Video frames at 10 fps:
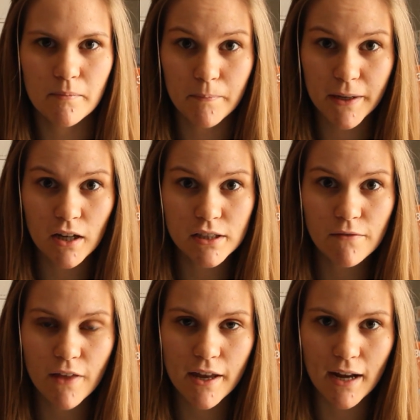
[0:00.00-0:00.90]
Because of
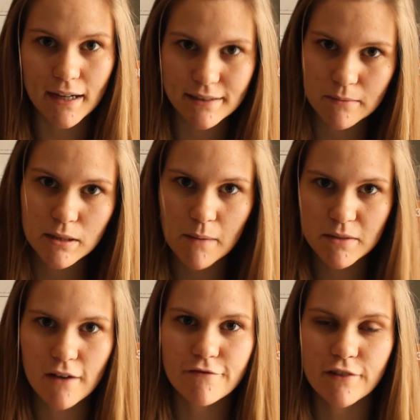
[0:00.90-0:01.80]
that, I sometimes
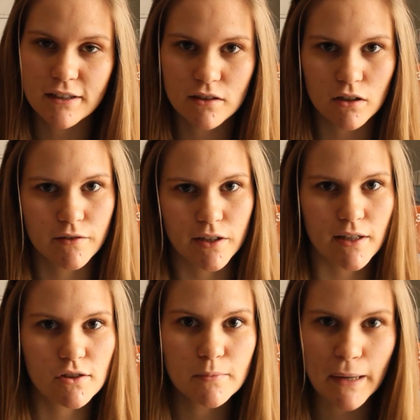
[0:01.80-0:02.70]
have friends over
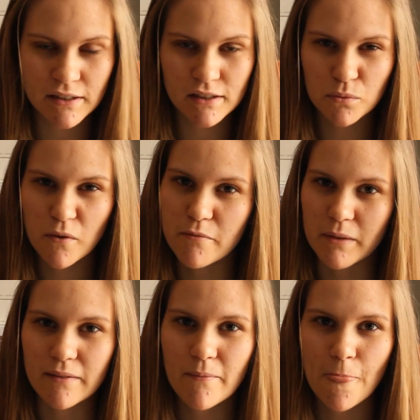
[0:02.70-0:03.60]
that do puzzles with
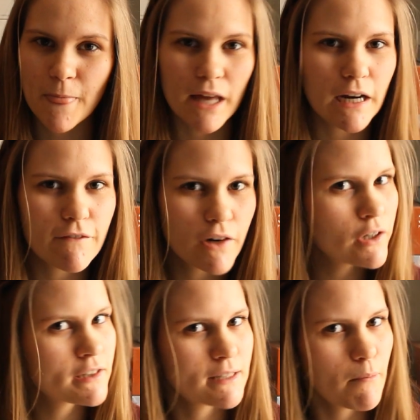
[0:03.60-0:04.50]
me, and I've
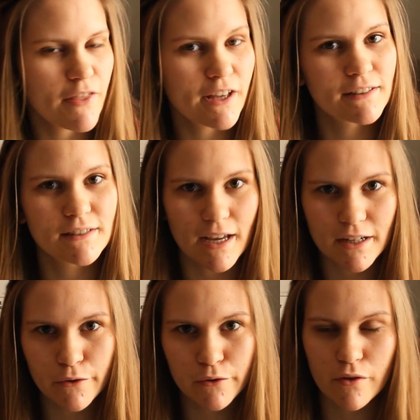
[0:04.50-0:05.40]
noticed some things they
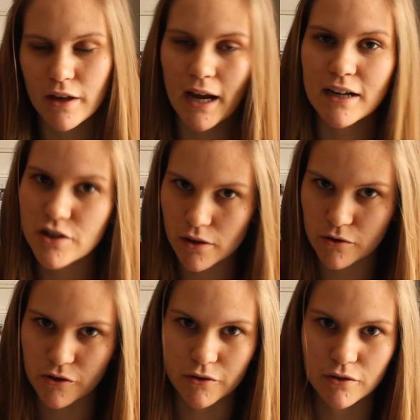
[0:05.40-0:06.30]
do that I don't
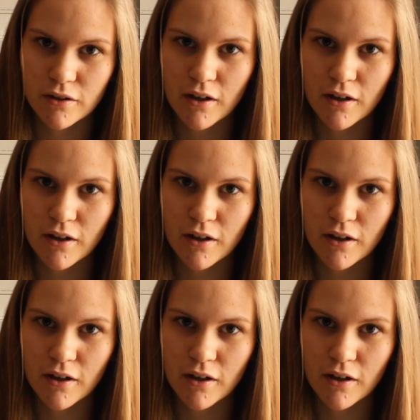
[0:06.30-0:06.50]
do.